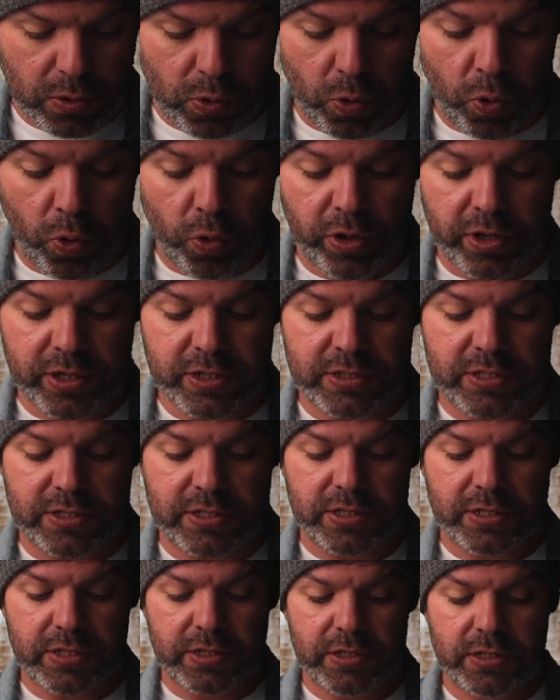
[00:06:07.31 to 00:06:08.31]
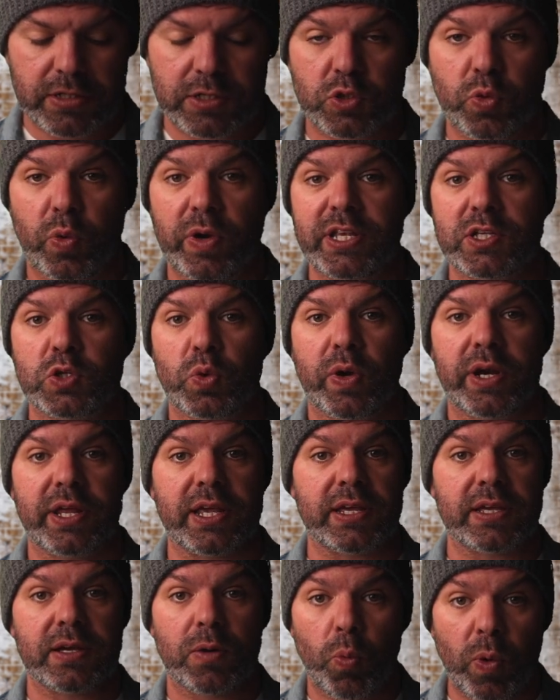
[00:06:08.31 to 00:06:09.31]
August 2020.